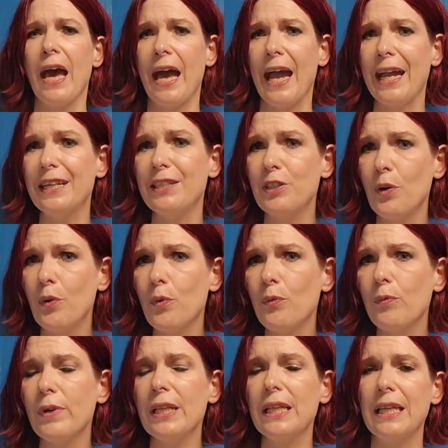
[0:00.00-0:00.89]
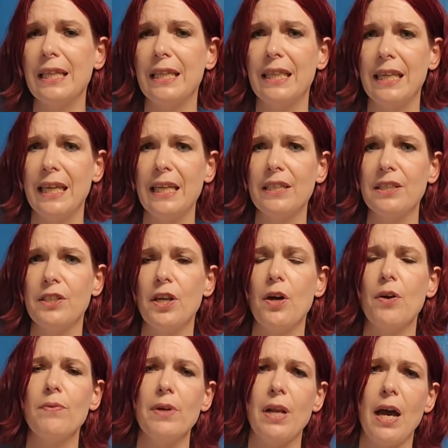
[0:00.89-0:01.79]
I don't really think
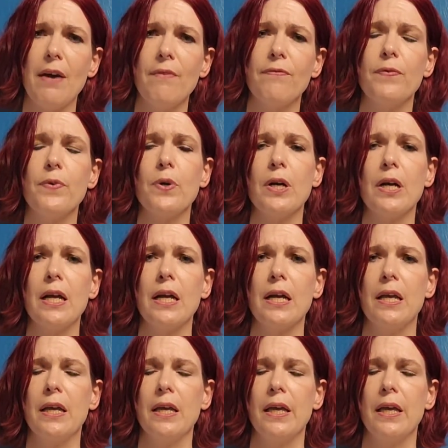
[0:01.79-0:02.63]
so, not for